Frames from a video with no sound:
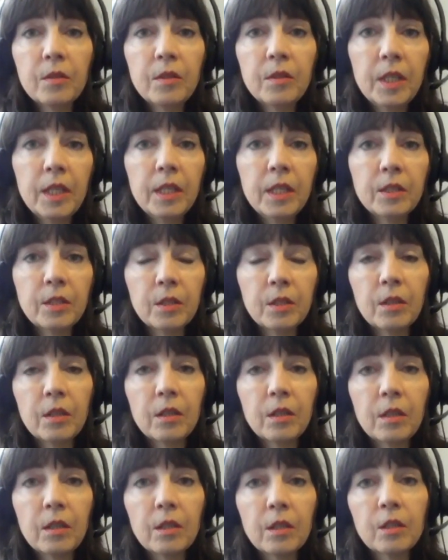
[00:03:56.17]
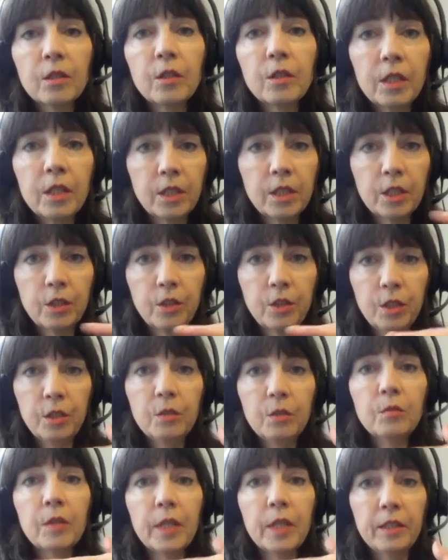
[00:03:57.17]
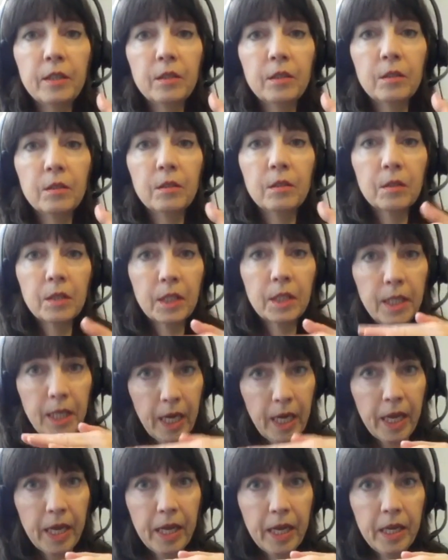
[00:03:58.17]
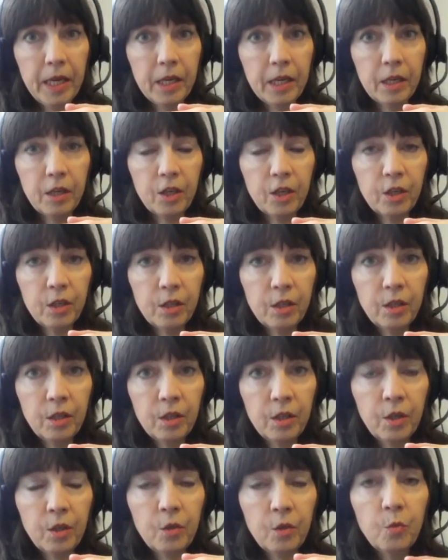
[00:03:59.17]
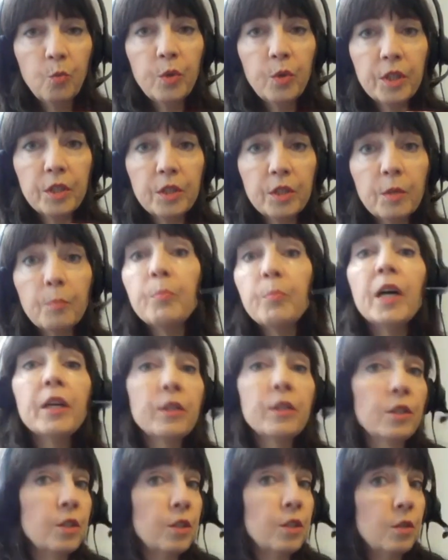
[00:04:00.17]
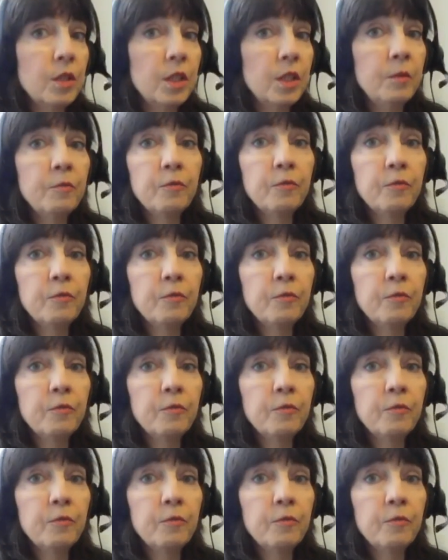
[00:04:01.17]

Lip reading: it's a two-layer cake with buttercream